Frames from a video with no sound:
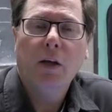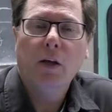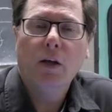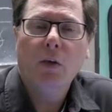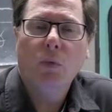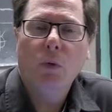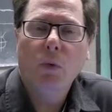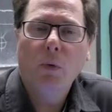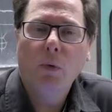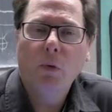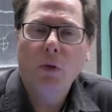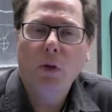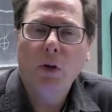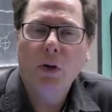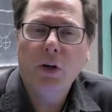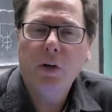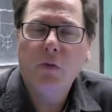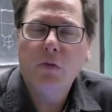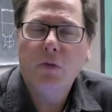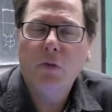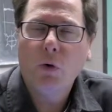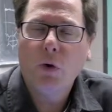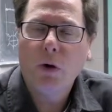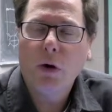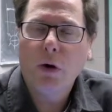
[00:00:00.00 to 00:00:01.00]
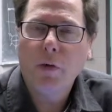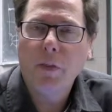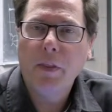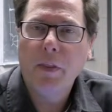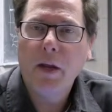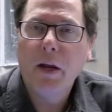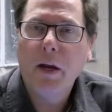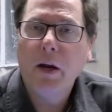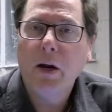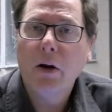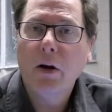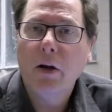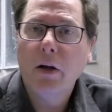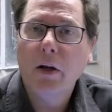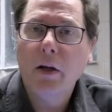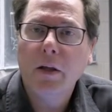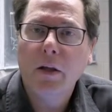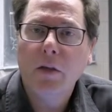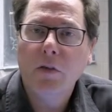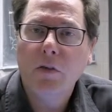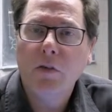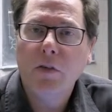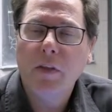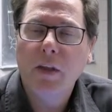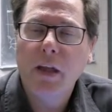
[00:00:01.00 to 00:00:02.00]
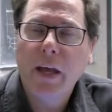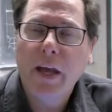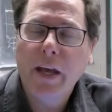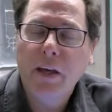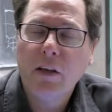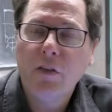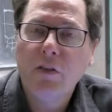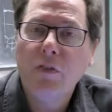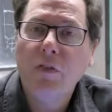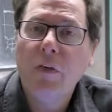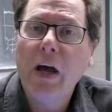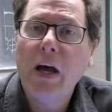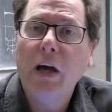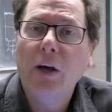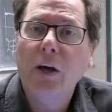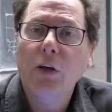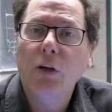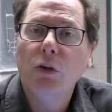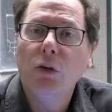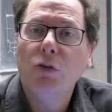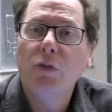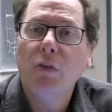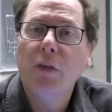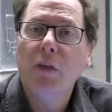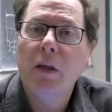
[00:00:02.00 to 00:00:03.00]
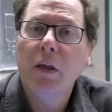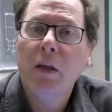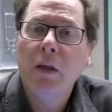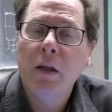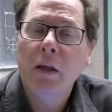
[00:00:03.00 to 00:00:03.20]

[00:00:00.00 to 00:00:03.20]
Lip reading: what we're looking for are the areas, the x values,